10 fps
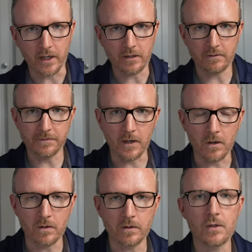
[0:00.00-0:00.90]
on your
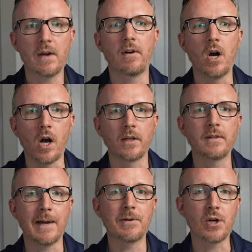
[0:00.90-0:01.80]
phone, you have a hard
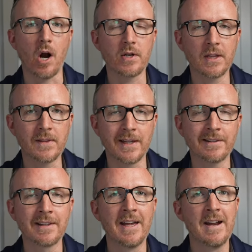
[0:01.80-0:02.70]
time charging
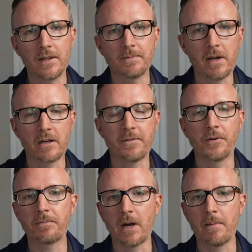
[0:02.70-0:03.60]
things, this microphone
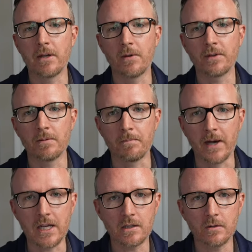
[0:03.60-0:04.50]
is probably going to
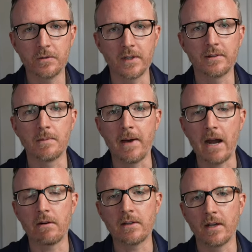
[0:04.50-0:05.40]
bite you. Since the
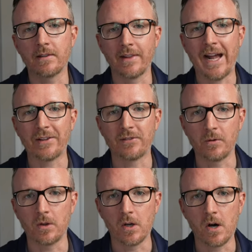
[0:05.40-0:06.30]
battery does last so
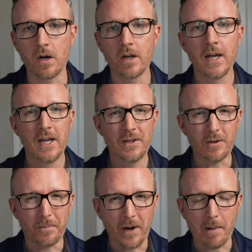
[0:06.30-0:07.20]
long,
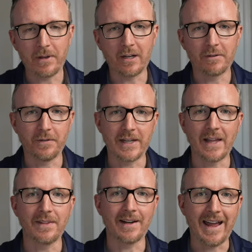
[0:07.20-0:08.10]
you're probably going to
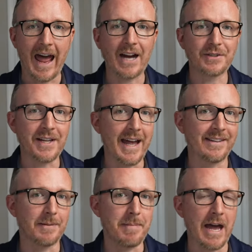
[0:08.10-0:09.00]
forget that it actually
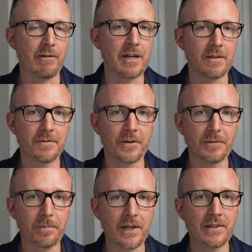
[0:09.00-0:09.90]
has a battery in the
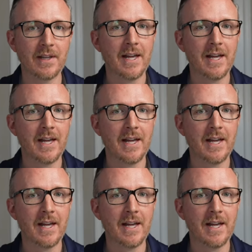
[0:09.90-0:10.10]
first place.